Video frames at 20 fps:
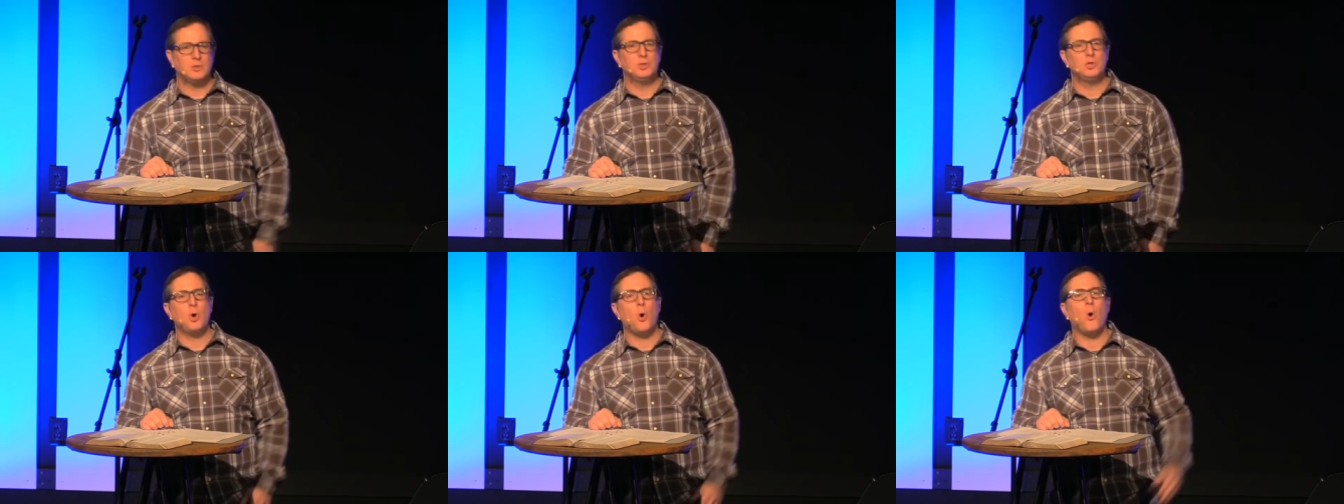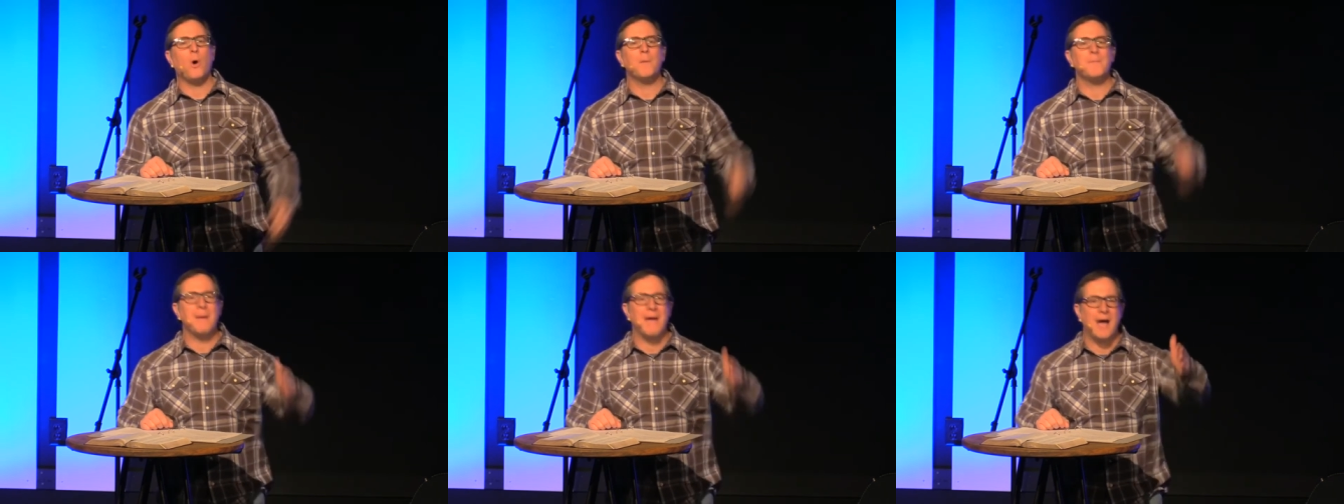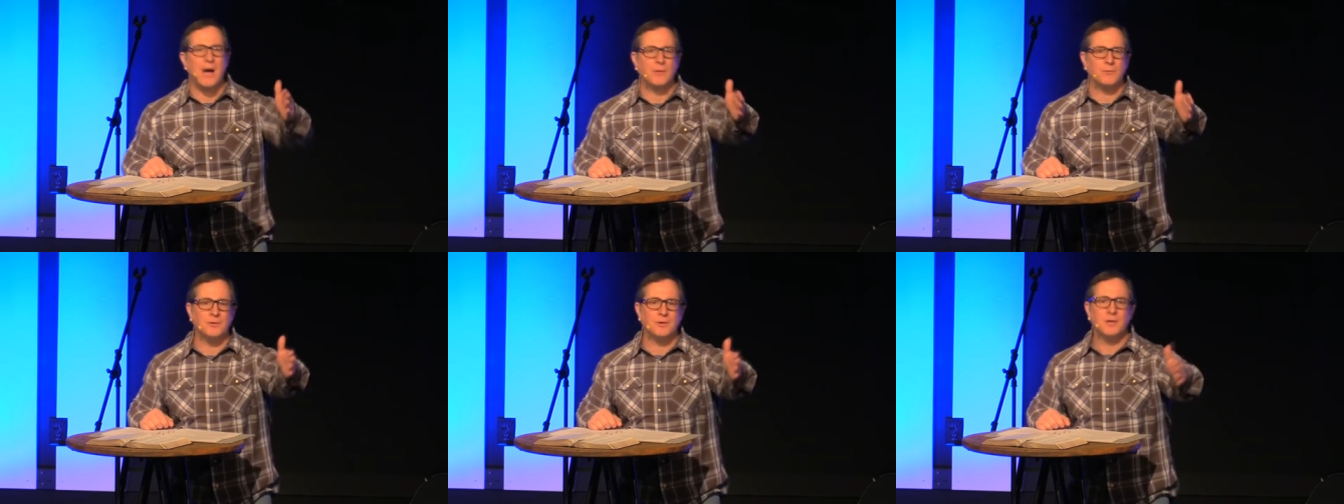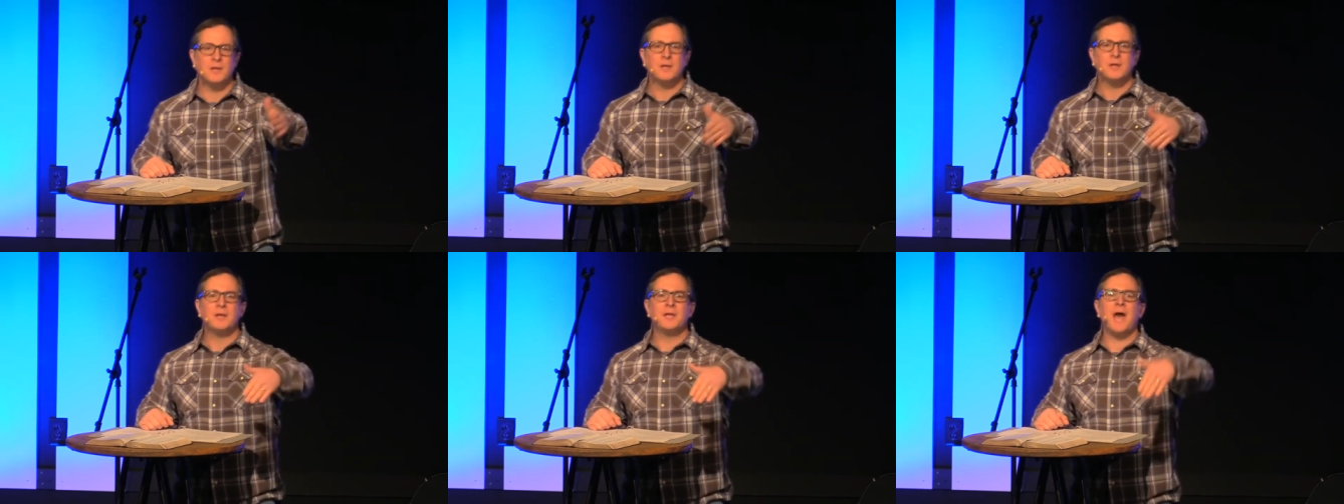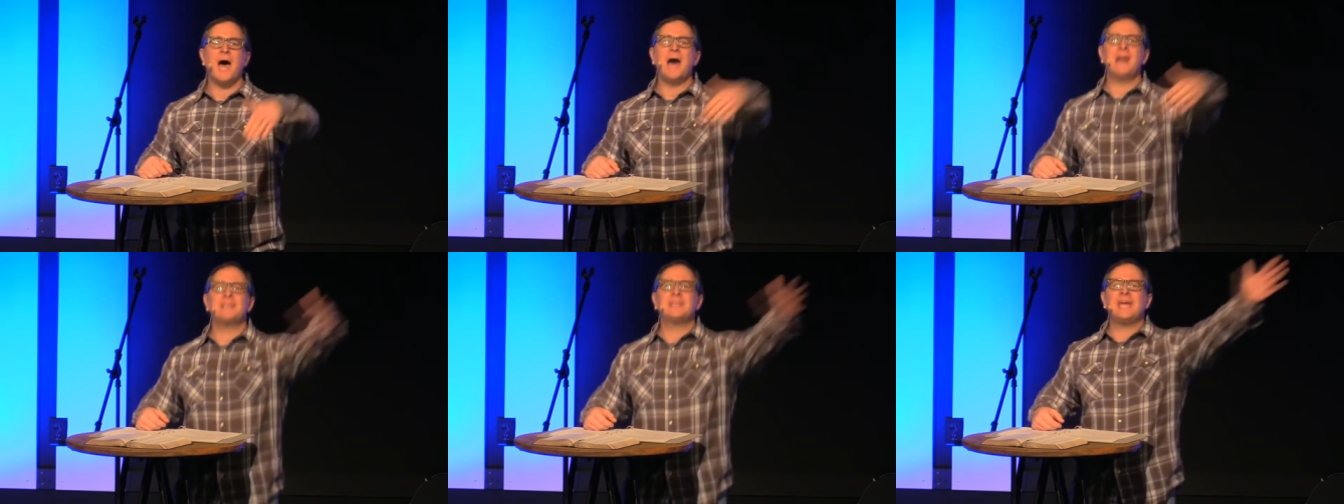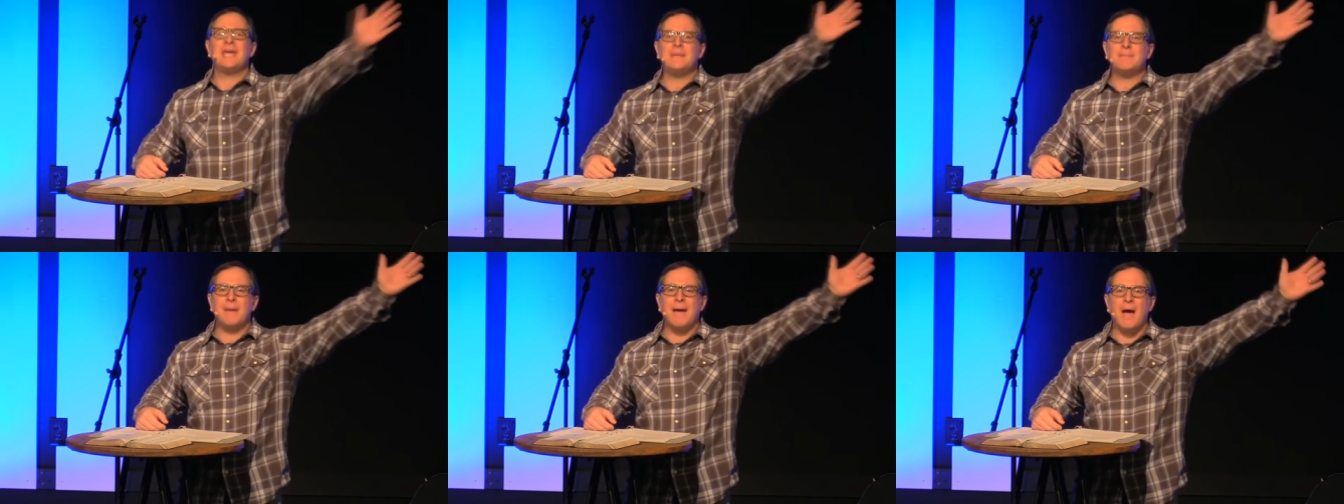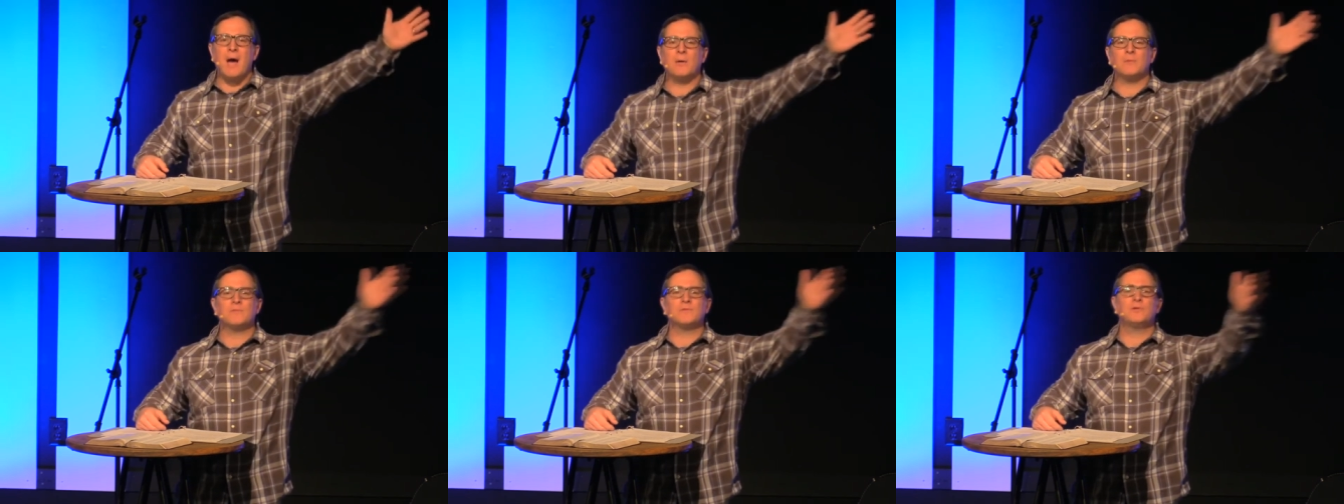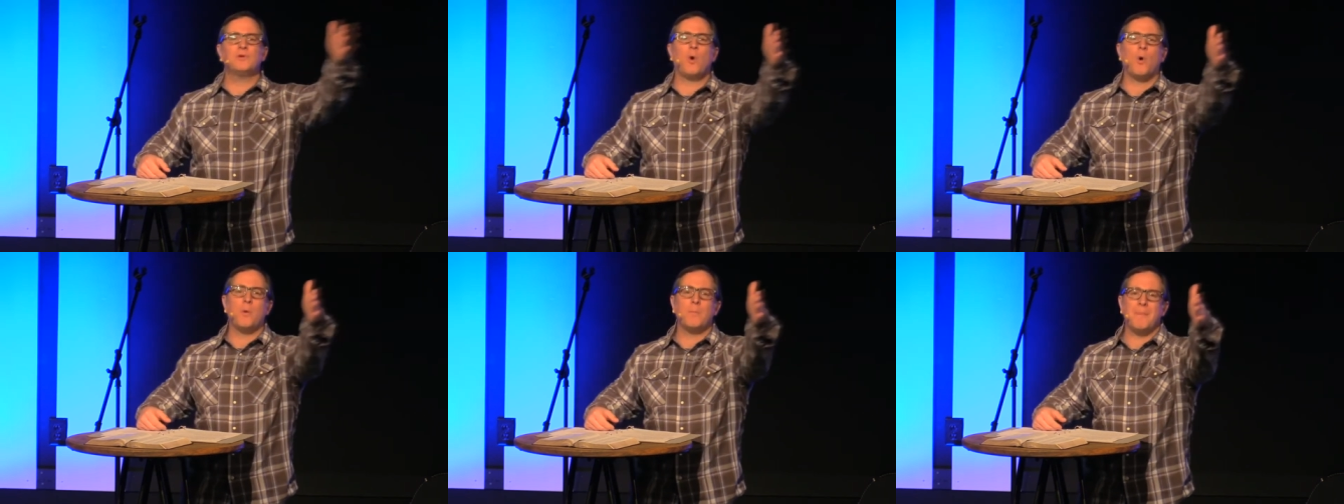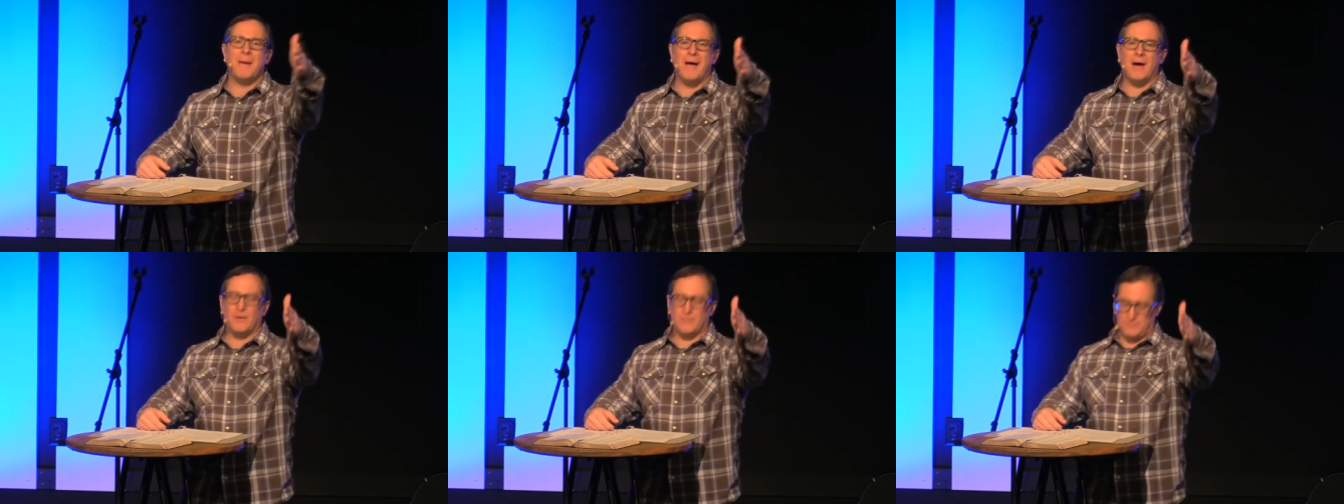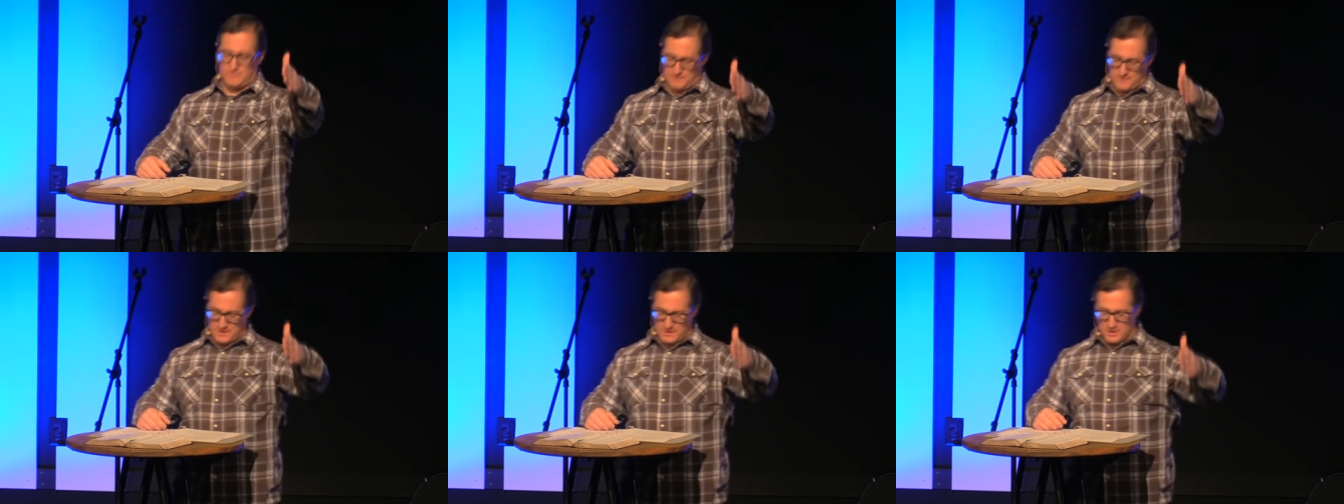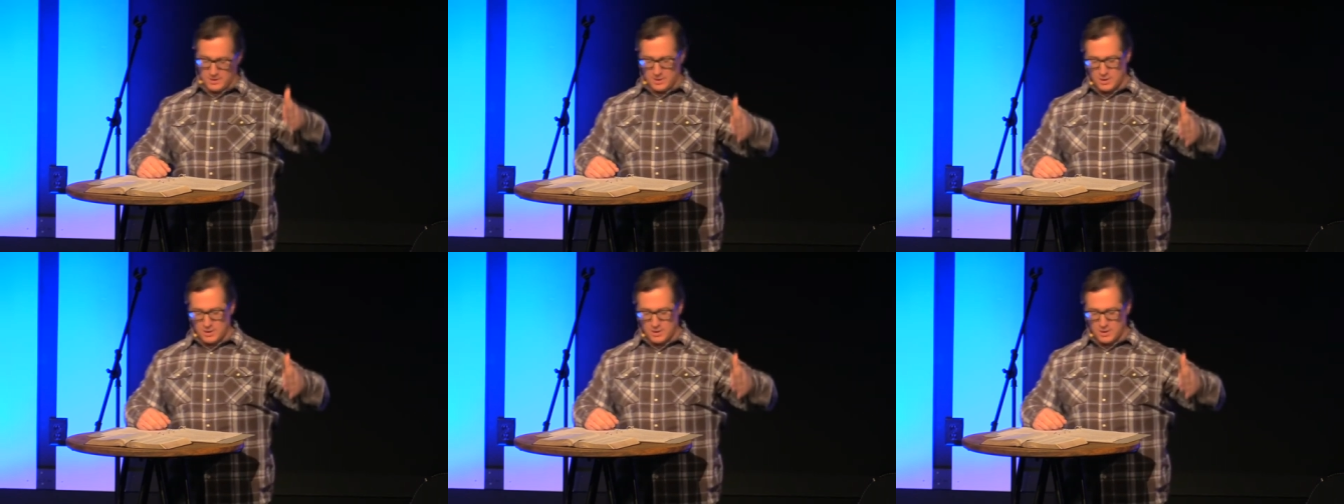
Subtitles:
Your mountain. Not the mountains, your mountain.